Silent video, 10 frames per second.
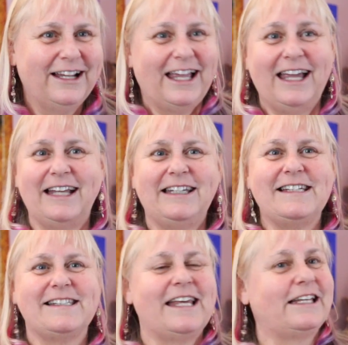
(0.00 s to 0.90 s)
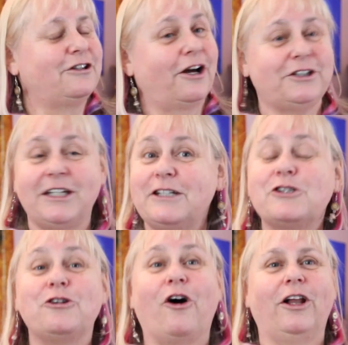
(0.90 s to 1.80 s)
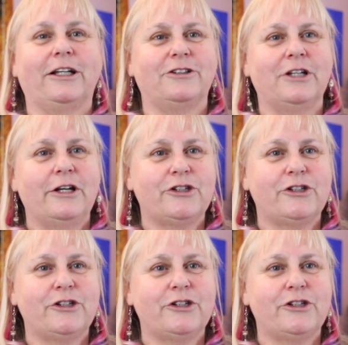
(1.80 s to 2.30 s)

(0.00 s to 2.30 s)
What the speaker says: And he said, not to his knowledge.